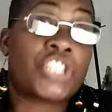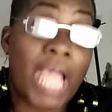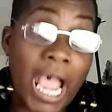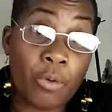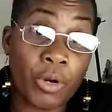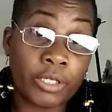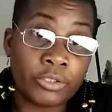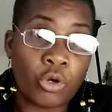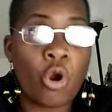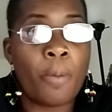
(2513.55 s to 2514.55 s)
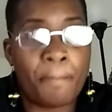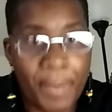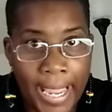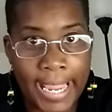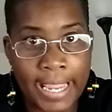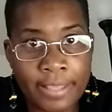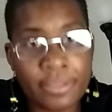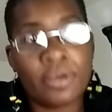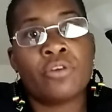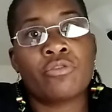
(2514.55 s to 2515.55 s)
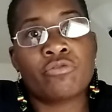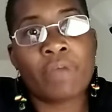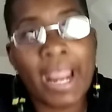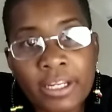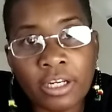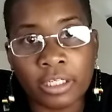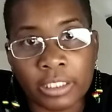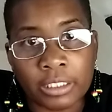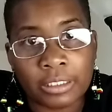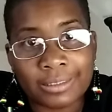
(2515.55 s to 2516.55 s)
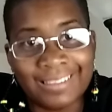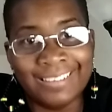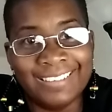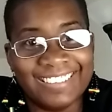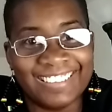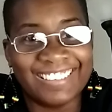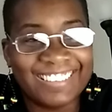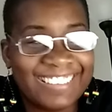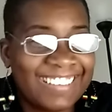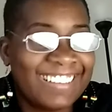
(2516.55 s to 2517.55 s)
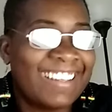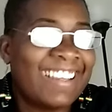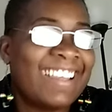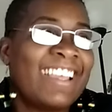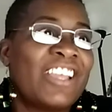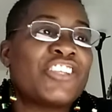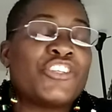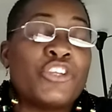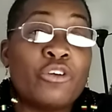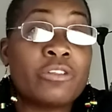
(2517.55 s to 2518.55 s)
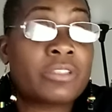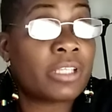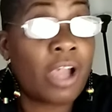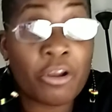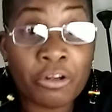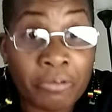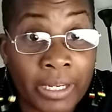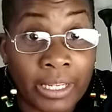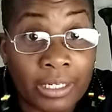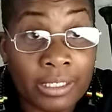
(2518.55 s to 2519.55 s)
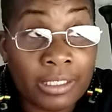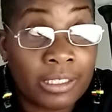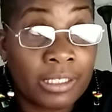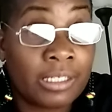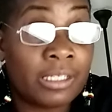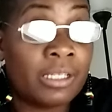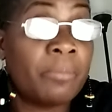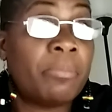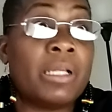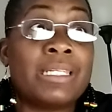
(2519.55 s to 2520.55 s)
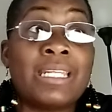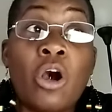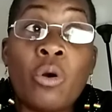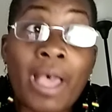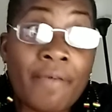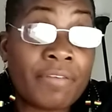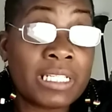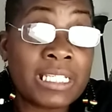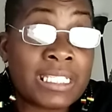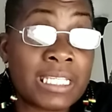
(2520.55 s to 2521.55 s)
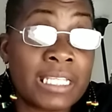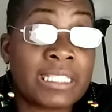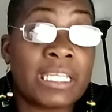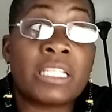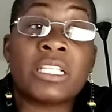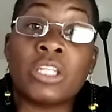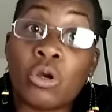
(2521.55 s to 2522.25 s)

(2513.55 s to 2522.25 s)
All right. Any questions? Probably so. So if it is, please write your questions down and bring them to me on Tuesday.